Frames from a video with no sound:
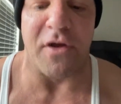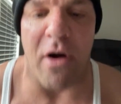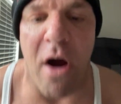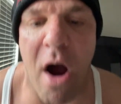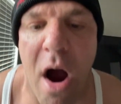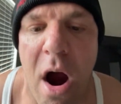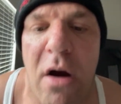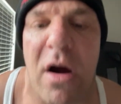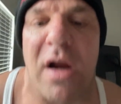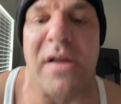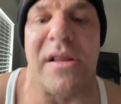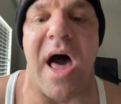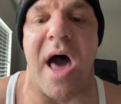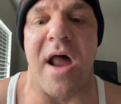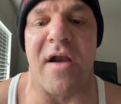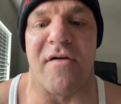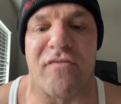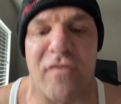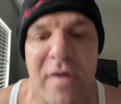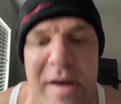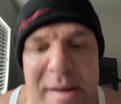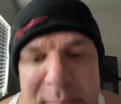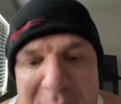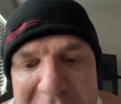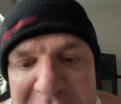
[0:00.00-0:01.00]
are a lot of
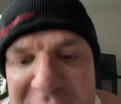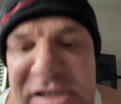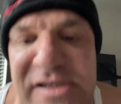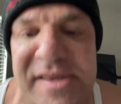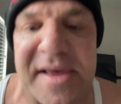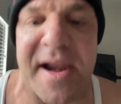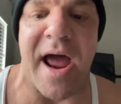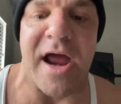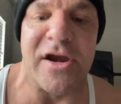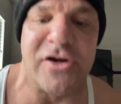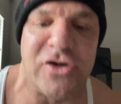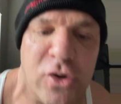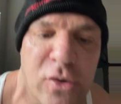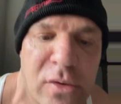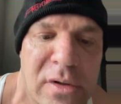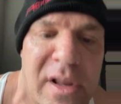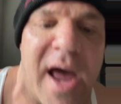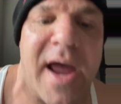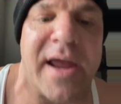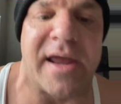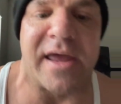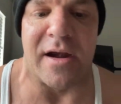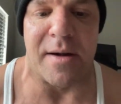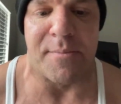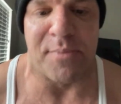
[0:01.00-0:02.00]
remakes that I do
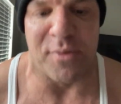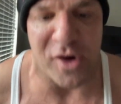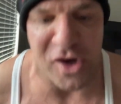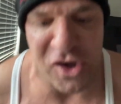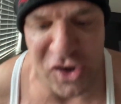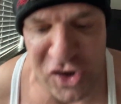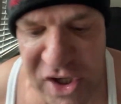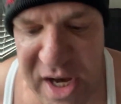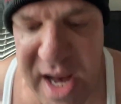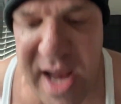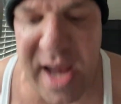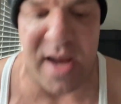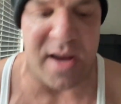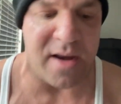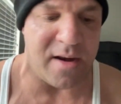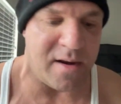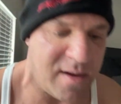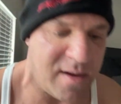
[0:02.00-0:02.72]
like and appreciate.